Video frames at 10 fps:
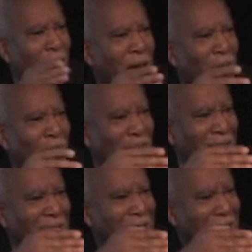graph
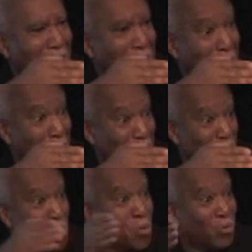that um,
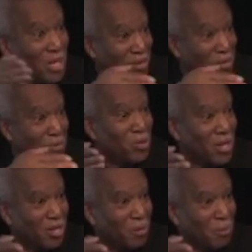moves as the
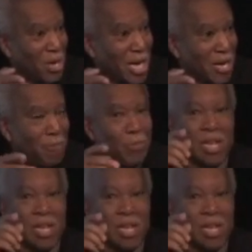music is playing,